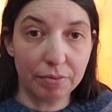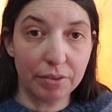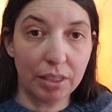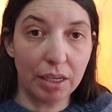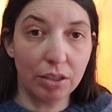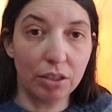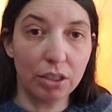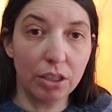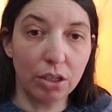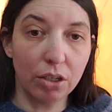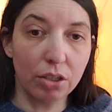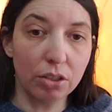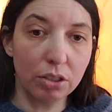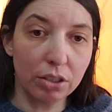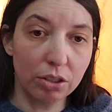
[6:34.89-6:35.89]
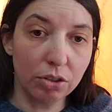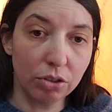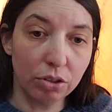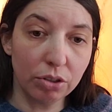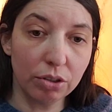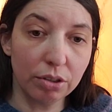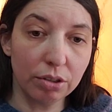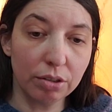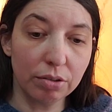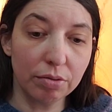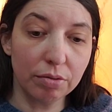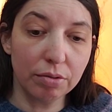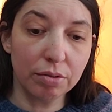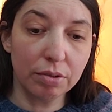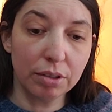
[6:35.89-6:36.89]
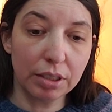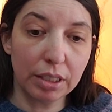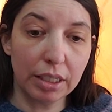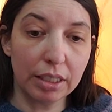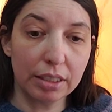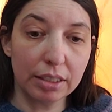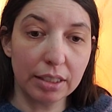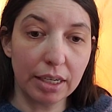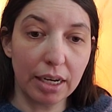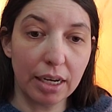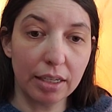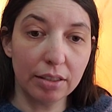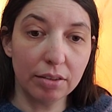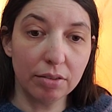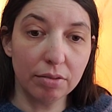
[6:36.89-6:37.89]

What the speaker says: Now, there are certain things that